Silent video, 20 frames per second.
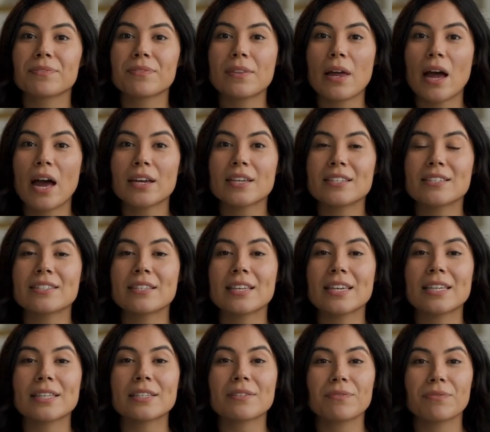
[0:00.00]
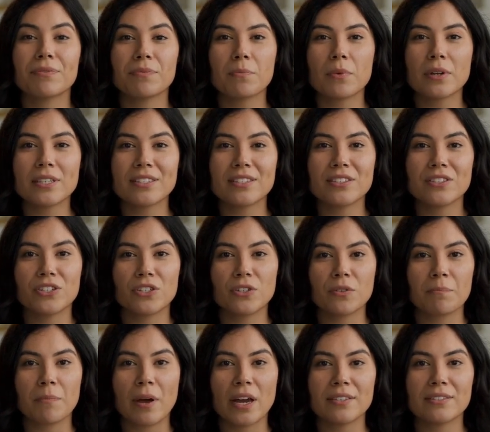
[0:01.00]
Honestly, what's
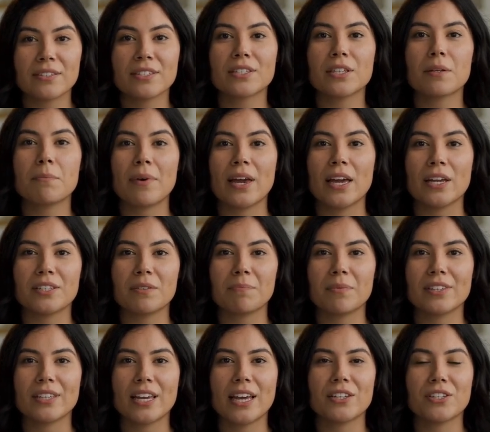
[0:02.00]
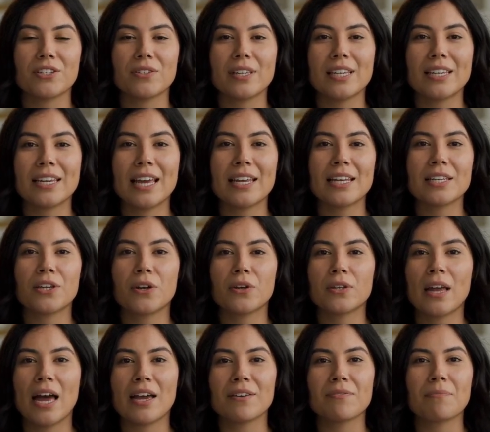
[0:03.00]
2 months compared to potentially getting your
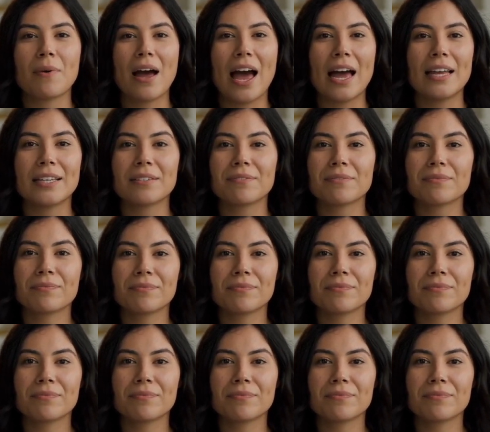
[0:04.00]
life back?